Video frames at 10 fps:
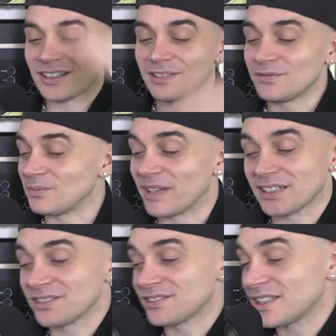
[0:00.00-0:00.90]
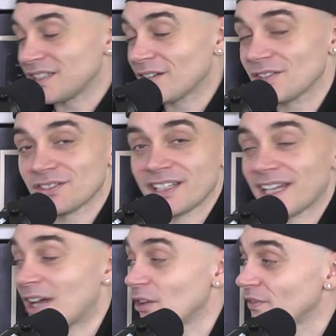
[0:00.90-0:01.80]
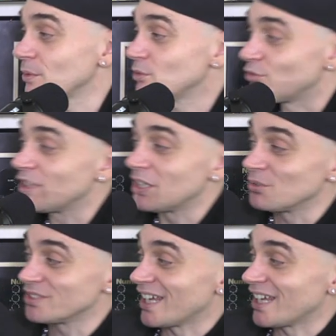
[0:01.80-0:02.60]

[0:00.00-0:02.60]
it to Artful man because I've got to take it out of. He was really